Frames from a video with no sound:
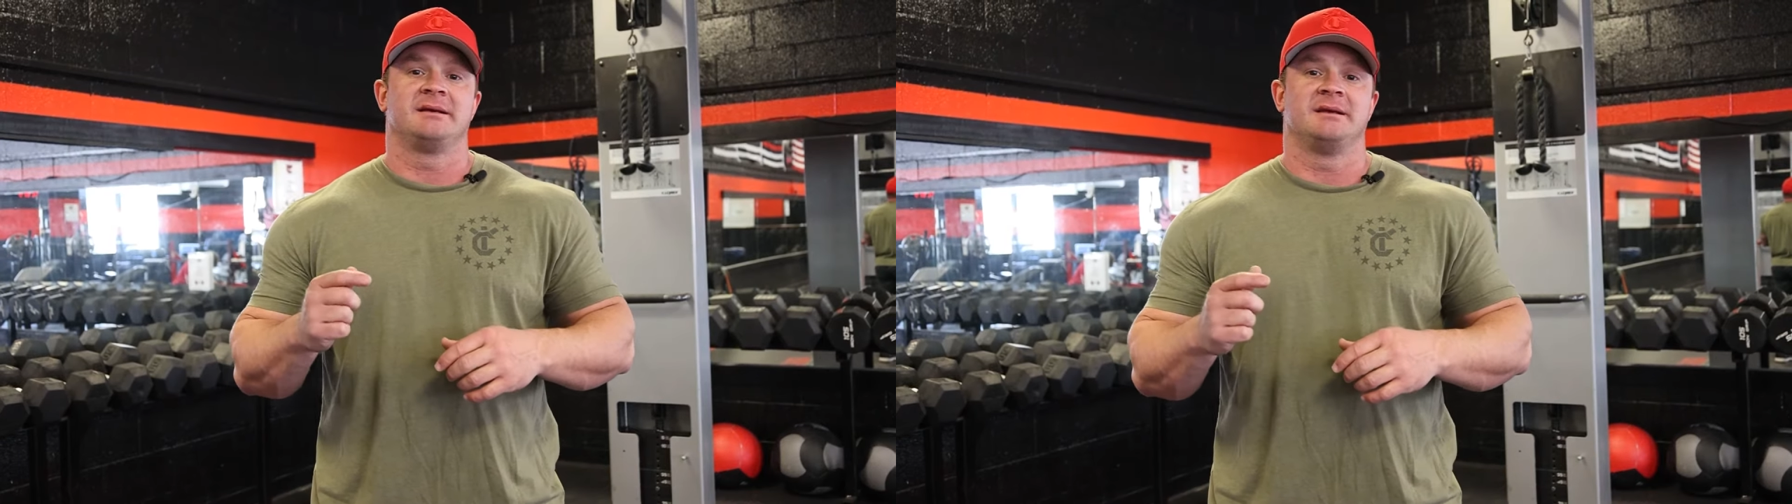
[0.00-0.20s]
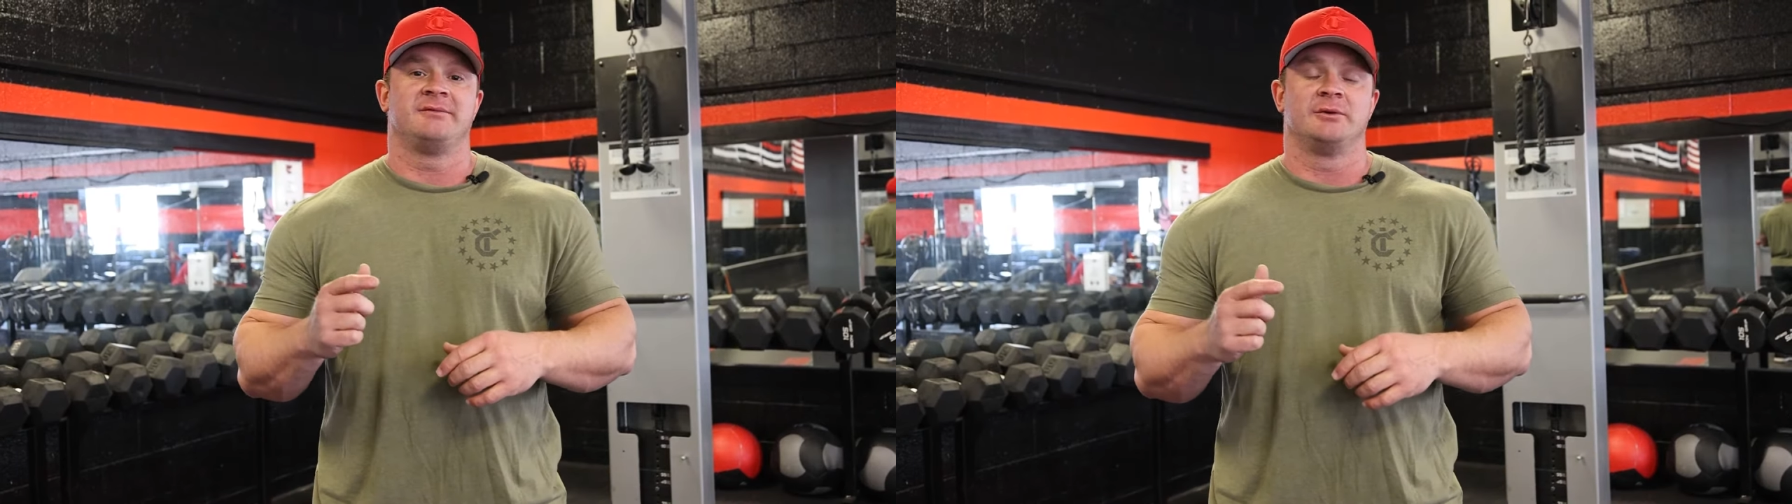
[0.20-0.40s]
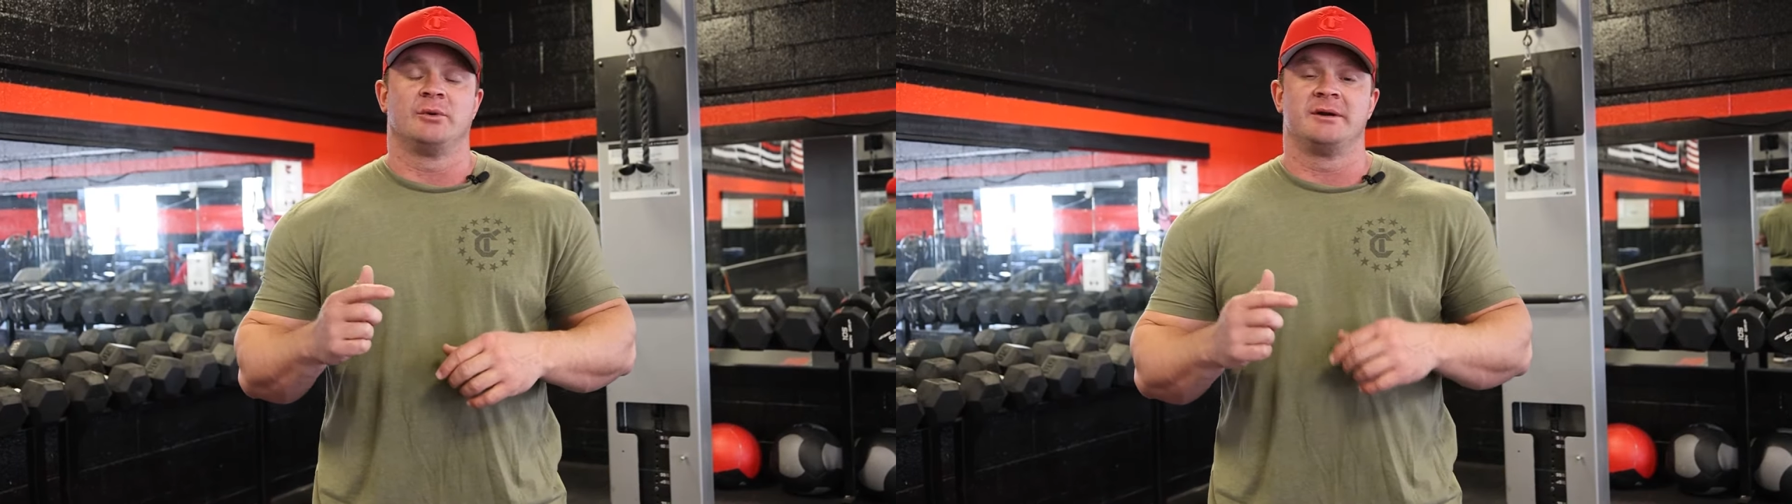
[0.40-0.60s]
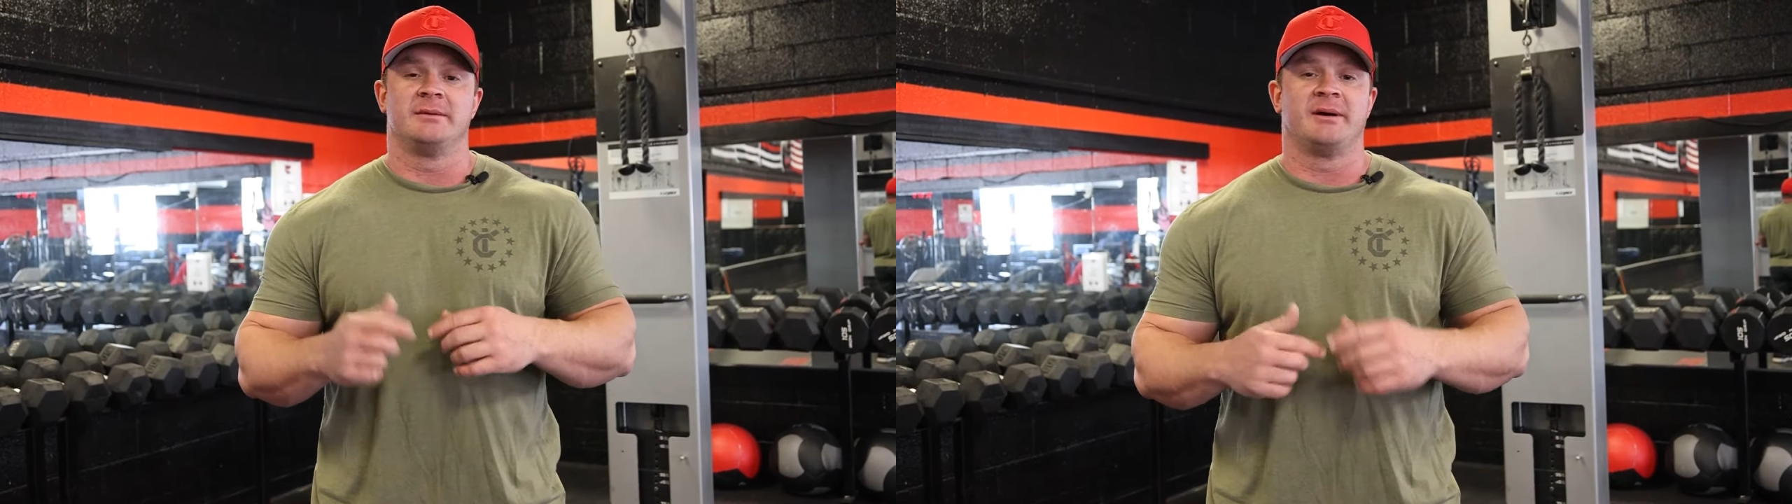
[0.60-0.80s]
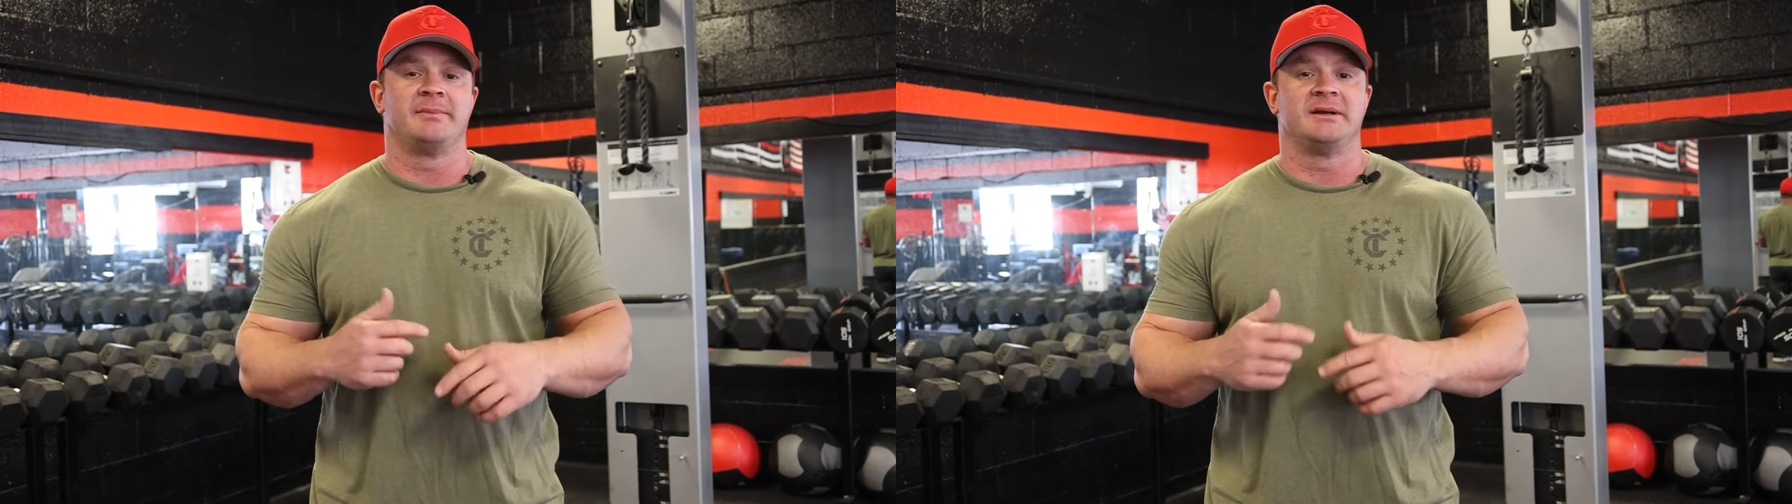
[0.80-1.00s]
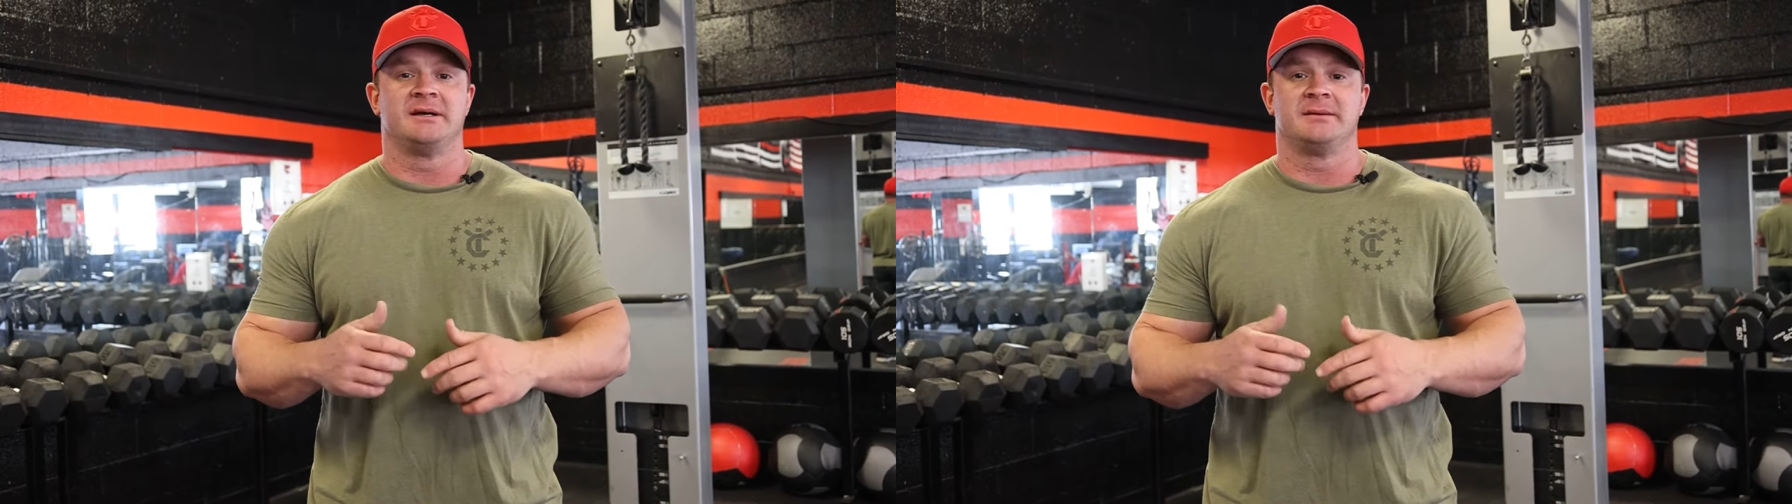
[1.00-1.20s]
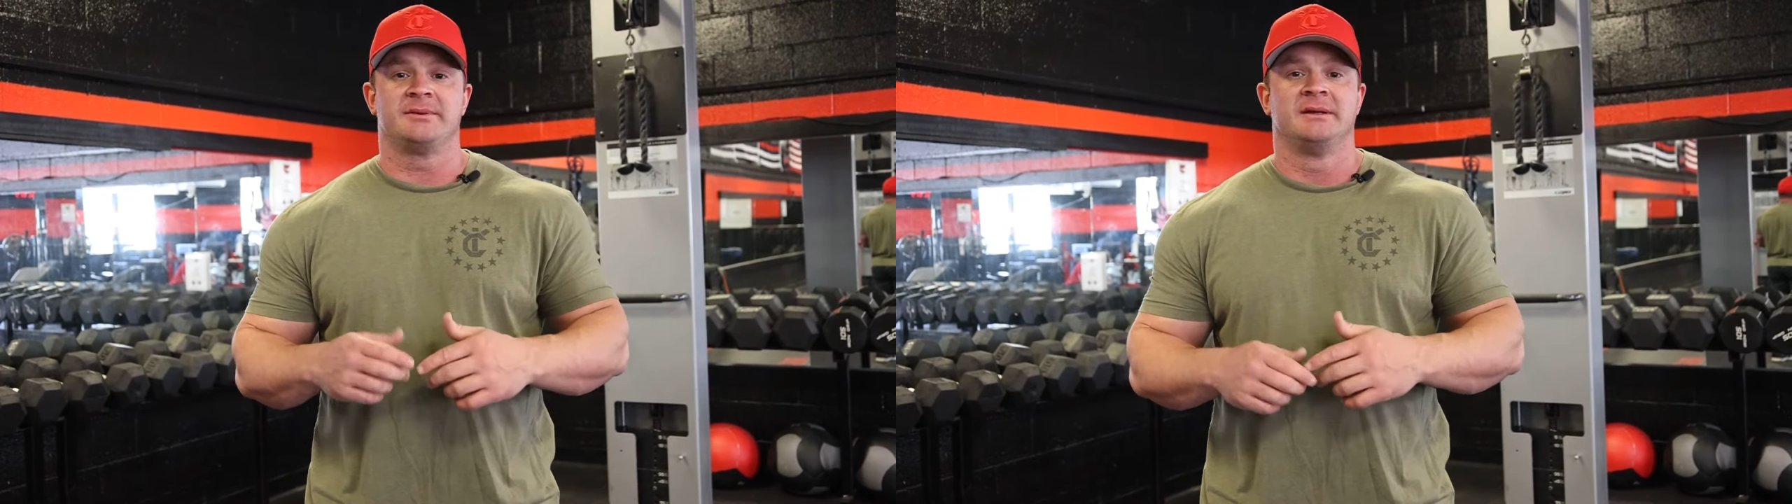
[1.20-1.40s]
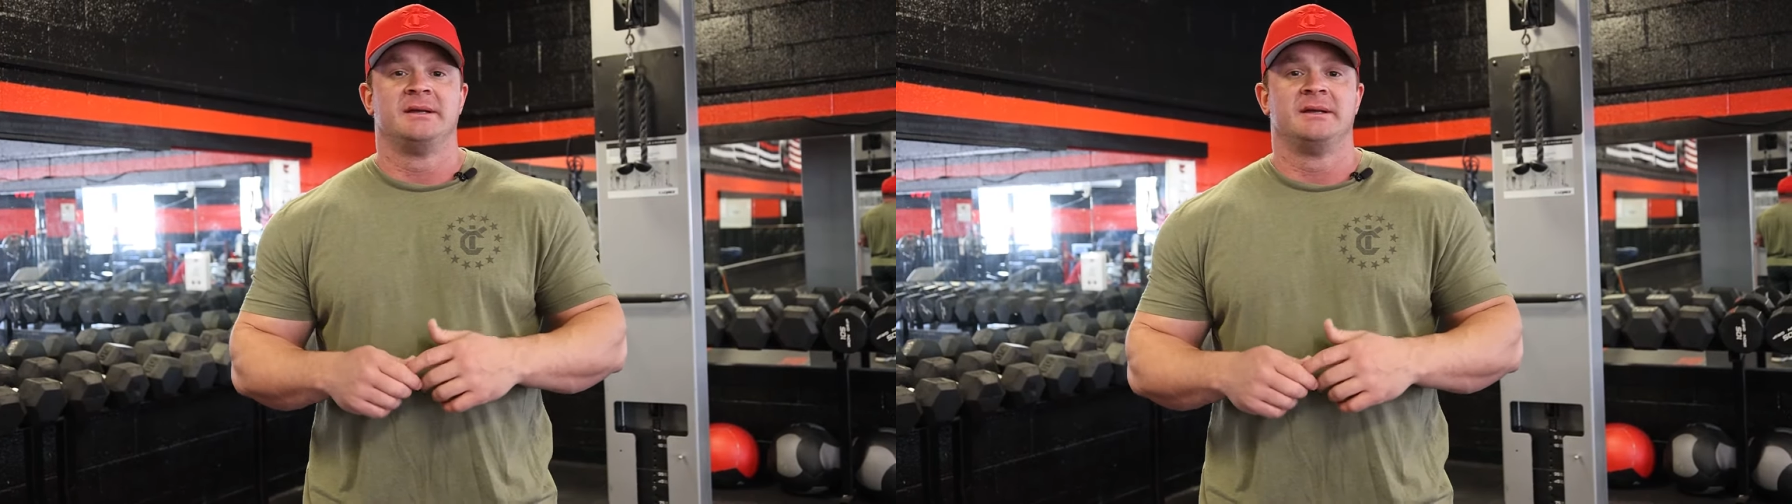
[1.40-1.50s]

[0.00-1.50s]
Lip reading: if you're wanting to bump it up,